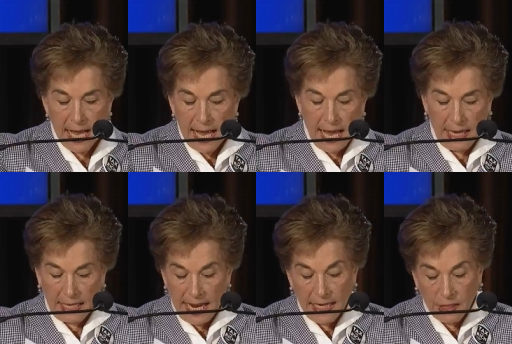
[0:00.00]
And
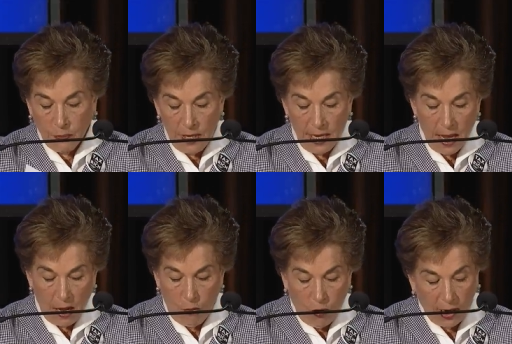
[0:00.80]
as we uh,
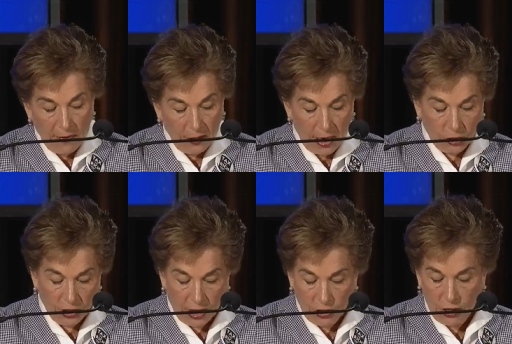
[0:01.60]
work on the
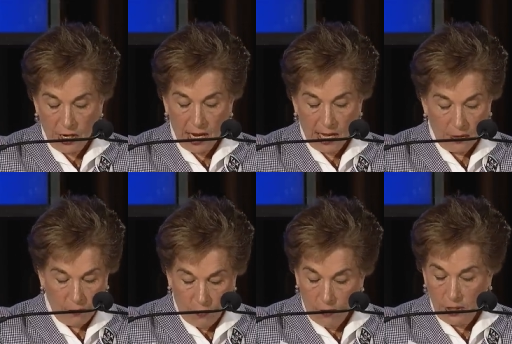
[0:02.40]
legislation, I
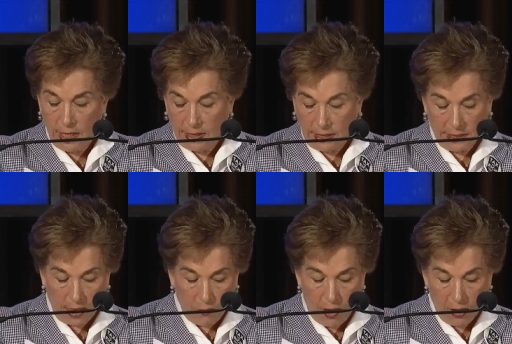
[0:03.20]
would, as I said,
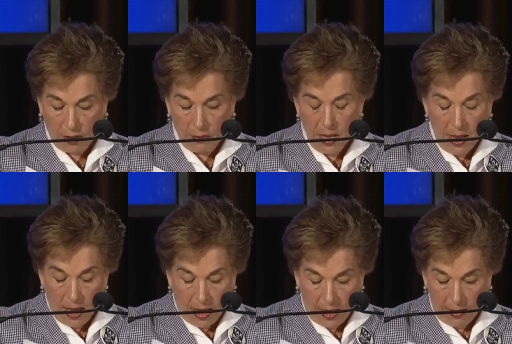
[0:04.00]
welcome
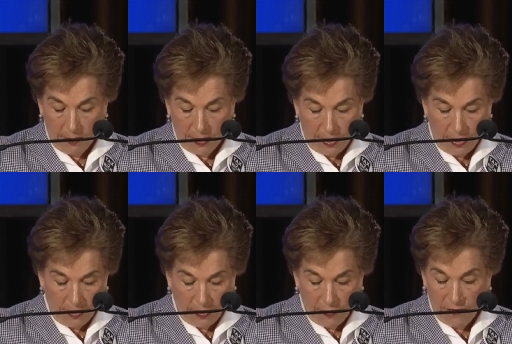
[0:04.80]
um, the,
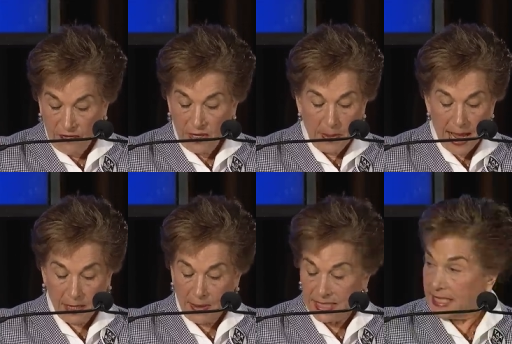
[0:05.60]
the feedback.
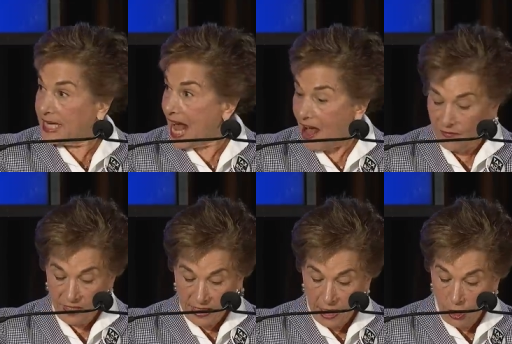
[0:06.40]
My staff
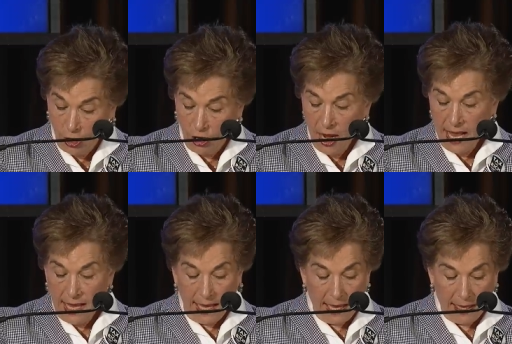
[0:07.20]
is here
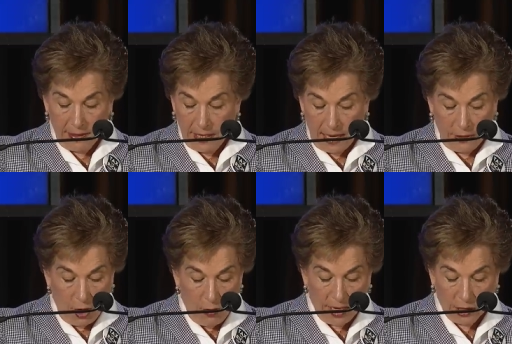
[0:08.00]
and I
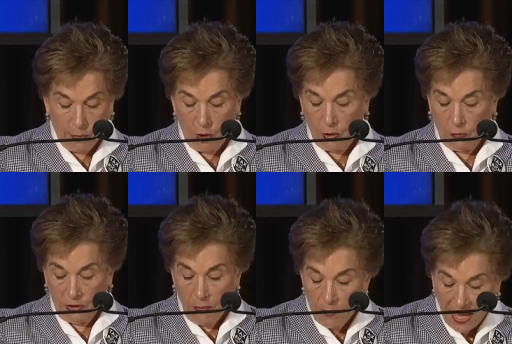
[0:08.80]
know has spoken with
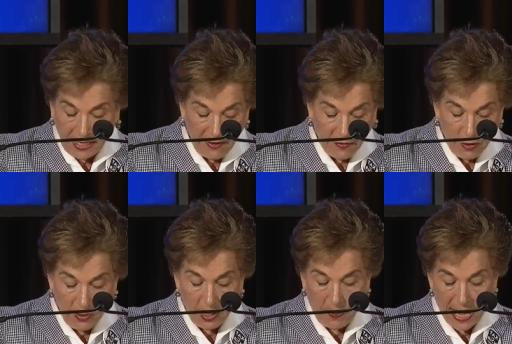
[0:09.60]
many of you
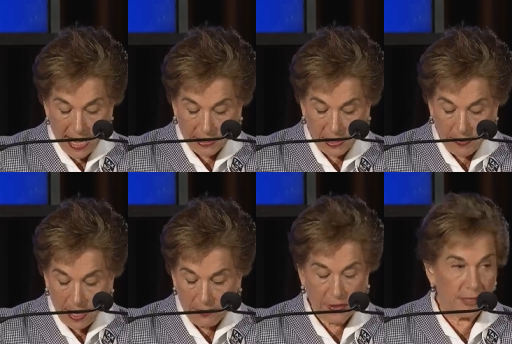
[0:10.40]
in the past
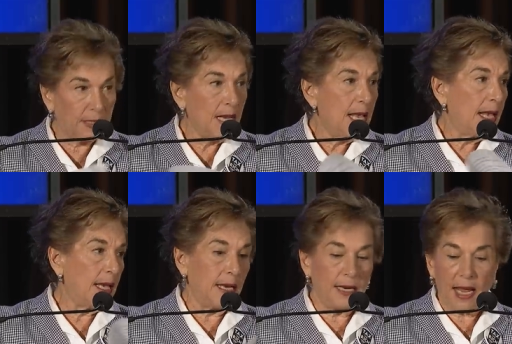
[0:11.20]
about this,
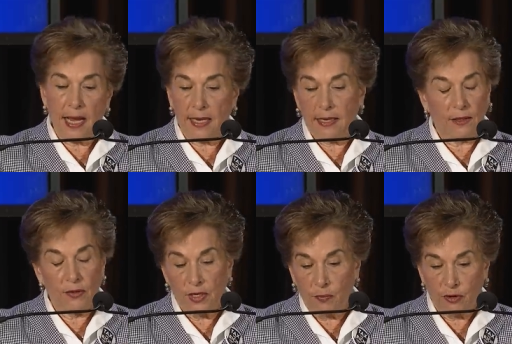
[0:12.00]
and I
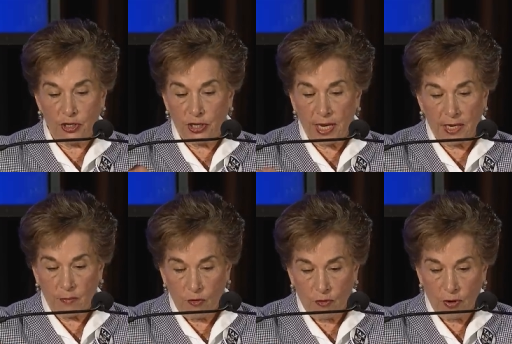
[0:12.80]
couldn't appreciate it
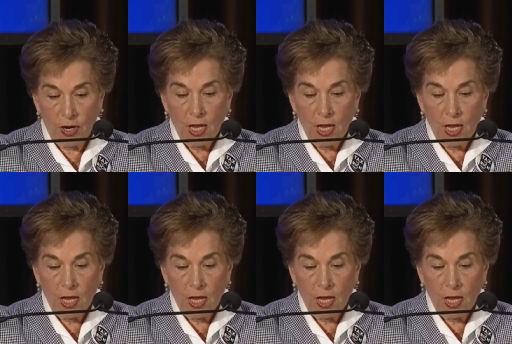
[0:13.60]
more.